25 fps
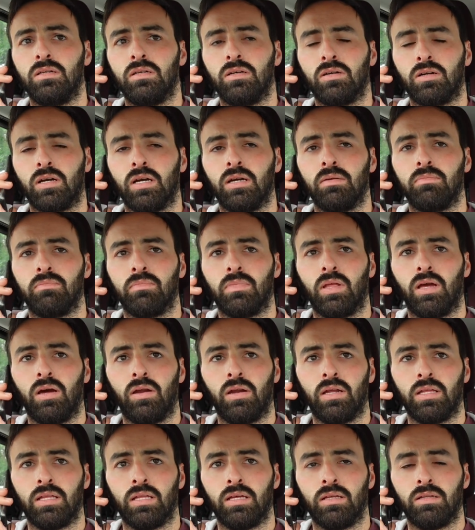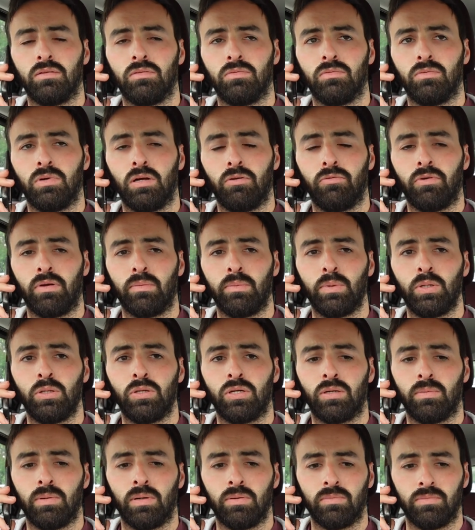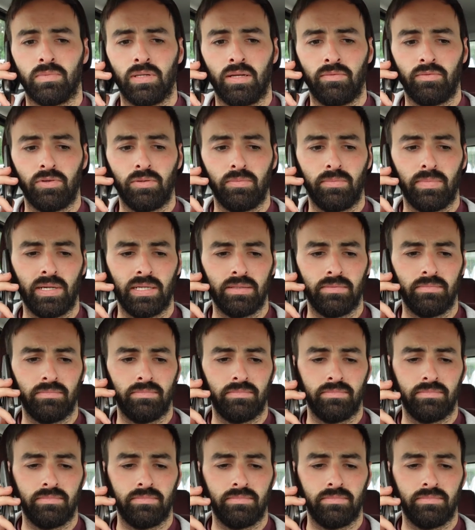Okay, alright then. Well, ring me when you come out. Love you, bye.